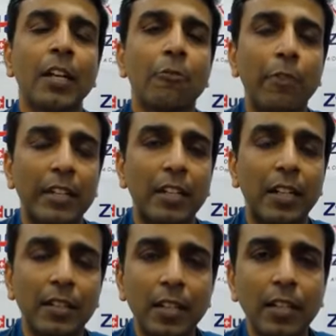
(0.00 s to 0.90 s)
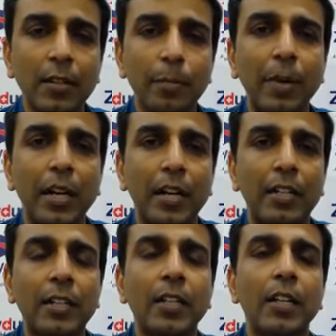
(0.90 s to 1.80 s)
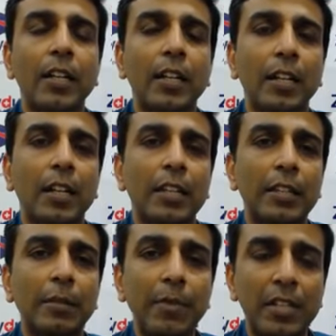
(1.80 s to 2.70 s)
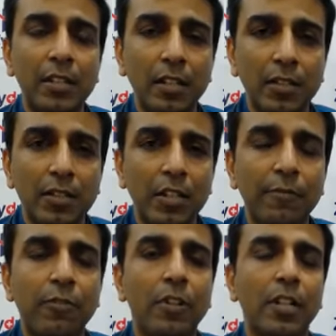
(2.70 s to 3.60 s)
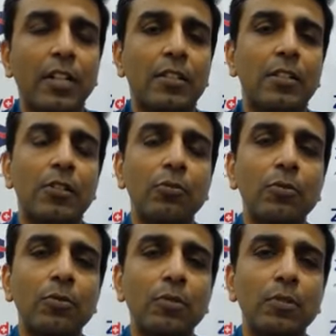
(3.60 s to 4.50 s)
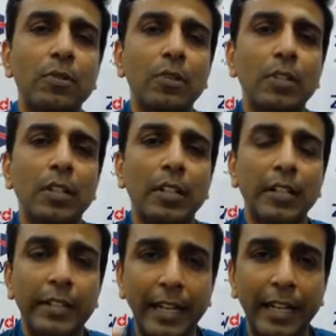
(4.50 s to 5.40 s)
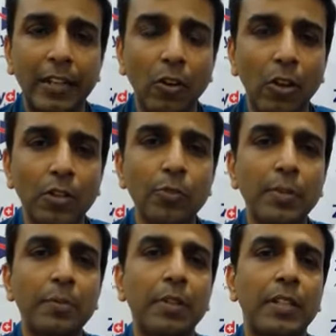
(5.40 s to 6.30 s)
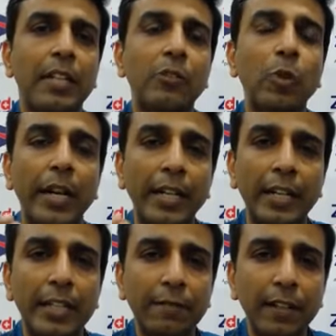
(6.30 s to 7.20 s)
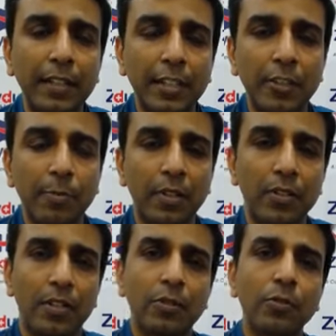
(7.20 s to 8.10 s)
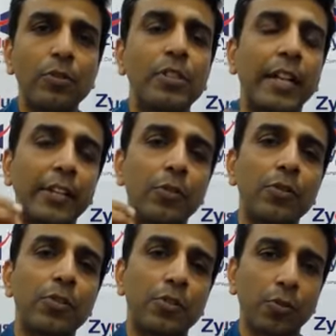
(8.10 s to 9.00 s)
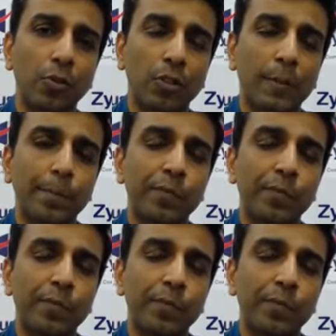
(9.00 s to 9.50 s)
Where the other part, the major concern for us to tell all you people that you identify this person who is acute stroke,